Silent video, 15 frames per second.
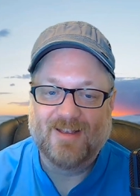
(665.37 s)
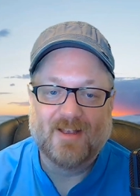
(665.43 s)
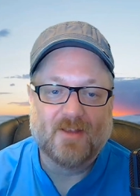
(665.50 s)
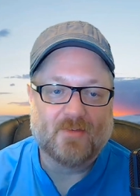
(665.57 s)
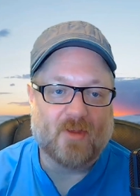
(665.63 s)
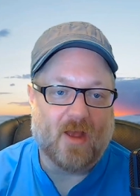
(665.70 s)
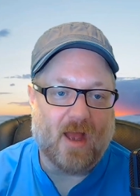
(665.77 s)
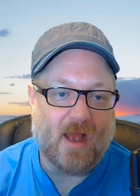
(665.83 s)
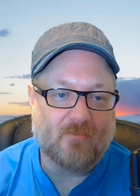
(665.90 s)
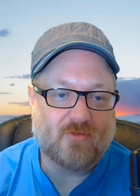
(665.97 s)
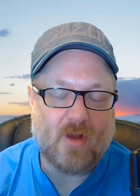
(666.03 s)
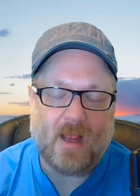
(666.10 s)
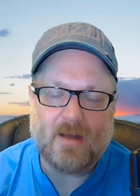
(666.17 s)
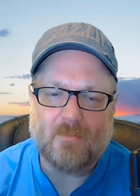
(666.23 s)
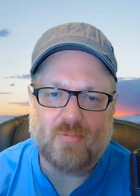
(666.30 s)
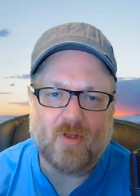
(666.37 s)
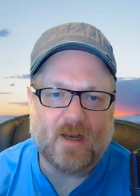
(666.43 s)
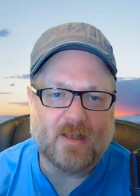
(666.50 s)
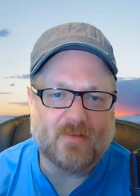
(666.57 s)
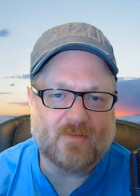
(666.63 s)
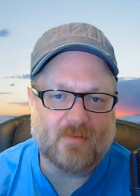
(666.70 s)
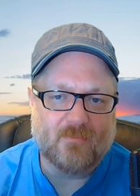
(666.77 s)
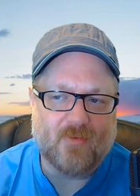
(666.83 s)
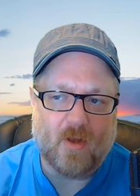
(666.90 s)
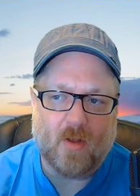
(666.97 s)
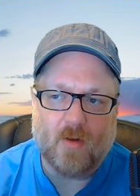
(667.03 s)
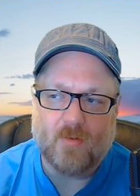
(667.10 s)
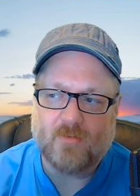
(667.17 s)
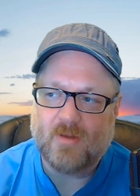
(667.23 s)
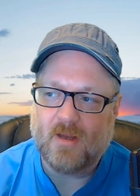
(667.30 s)
So I've tried to put in some
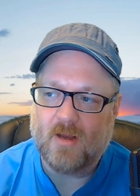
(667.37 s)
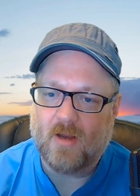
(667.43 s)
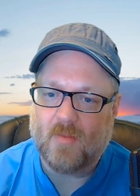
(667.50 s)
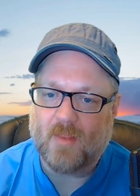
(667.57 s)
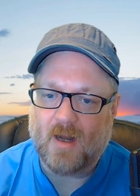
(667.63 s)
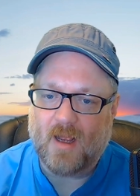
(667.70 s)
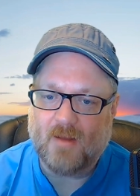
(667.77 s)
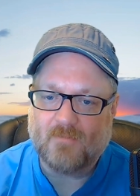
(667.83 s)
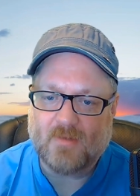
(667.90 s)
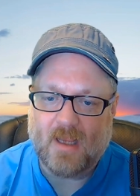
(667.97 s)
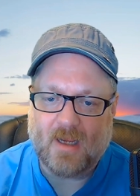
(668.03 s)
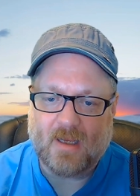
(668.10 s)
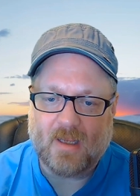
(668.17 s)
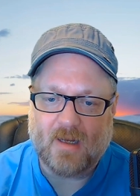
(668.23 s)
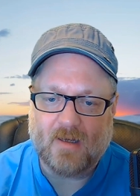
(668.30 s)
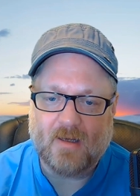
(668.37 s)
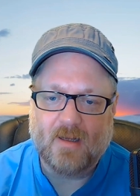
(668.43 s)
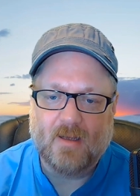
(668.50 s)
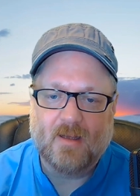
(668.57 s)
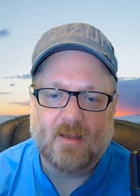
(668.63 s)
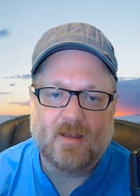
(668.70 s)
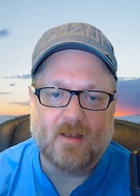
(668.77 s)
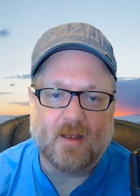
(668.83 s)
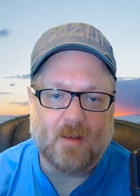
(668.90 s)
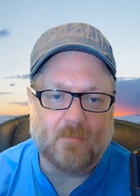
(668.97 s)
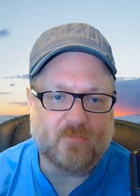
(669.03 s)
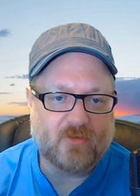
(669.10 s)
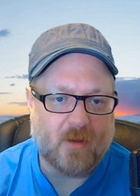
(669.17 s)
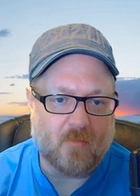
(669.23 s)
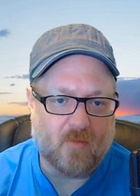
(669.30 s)
photos here that I've taken.
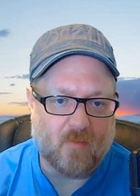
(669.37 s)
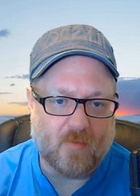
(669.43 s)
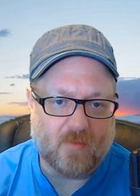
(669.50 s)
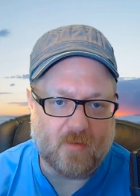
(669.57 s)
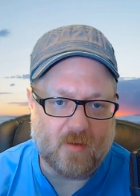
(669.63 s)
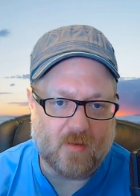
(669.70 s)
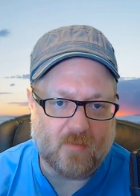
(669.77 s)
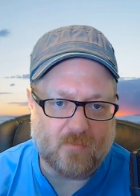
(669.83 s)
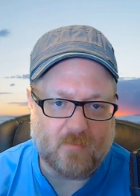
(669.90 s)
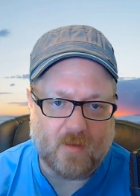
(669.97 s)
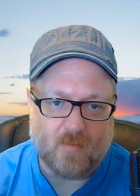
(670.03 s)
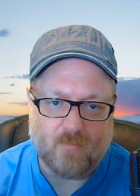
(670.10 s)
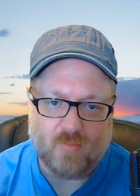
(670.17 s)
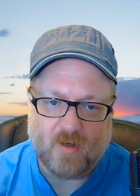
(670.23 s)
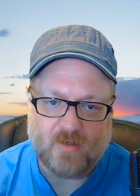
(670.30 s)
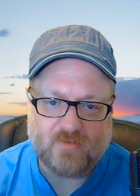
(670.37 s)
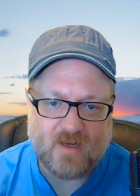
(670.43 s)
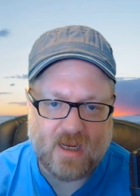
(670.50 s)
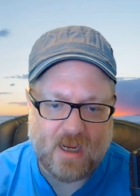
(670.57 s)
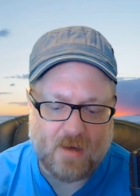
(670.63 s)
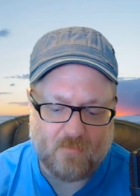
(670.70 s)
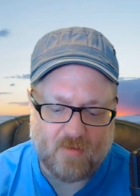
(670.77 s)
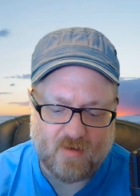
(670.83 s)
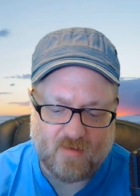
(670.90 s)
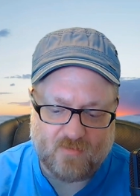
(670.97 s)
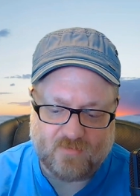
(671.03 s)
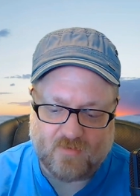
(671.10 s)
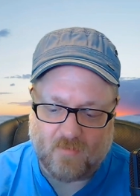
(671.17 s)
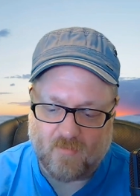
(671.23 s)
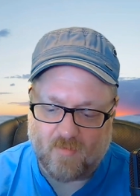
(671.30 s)
Some are with a bridge camera,
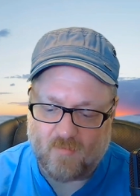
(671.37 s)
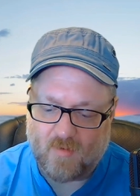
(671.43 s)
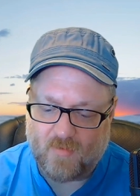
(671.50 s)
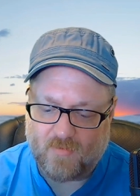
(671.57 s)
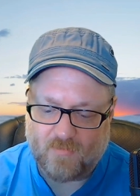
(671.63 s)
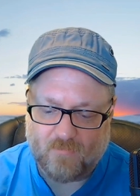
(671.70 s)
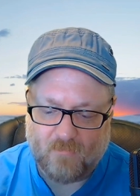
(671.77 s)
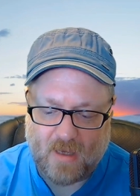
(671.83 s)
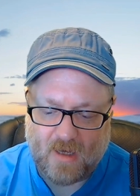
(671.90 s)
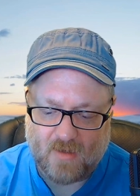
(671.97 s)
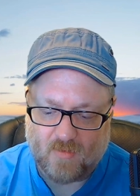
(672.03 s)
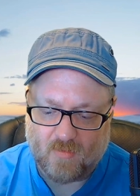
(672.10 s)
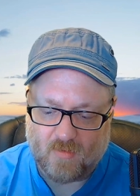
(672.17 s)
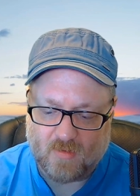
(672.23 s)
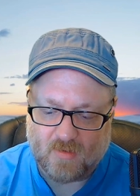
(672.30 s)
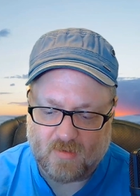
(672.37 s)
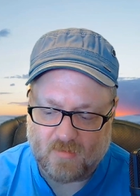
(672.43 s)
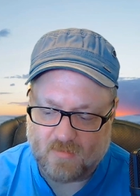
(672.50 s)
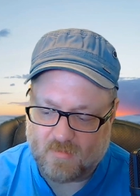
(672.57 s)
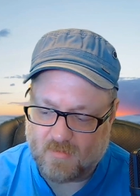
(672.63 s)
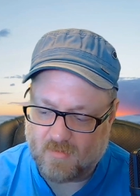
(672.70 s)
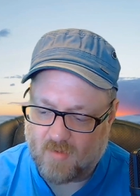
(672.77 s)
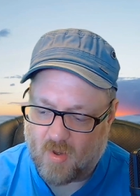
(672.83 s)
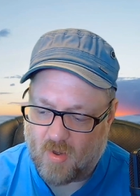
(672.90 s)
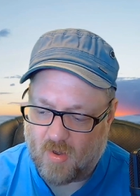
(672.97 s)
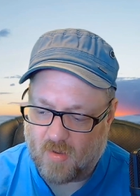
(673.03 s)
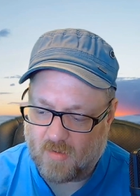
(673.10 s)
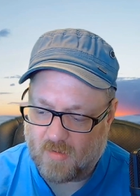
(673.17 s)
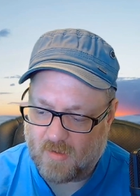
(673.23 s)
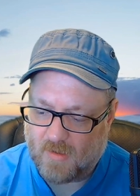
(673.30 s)
some are with manual
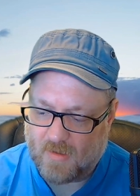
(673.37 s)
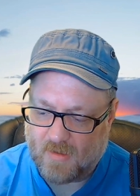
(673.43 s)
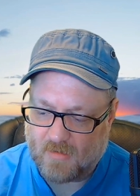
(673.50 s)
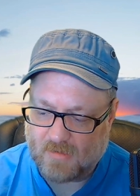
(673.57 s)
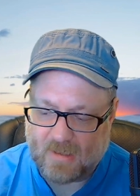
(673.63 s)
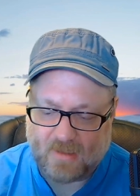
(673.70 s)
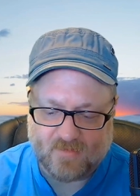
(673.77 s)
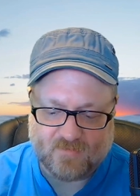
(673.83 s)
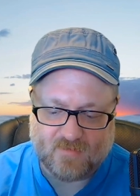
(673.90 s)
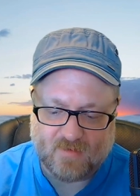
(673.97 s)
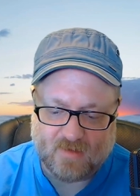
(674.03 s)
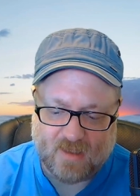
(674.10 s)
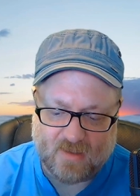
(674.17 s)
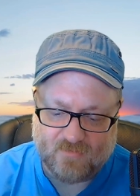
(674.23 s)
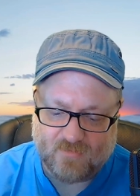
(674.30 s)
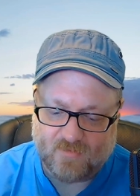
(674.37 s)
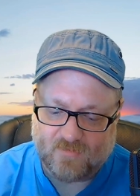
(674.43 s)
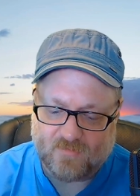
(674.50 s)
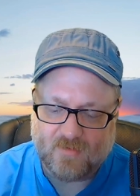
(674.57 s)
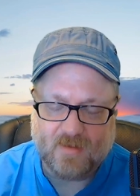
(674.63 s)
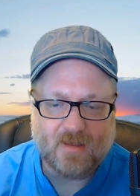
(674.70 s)
long legacy lenses.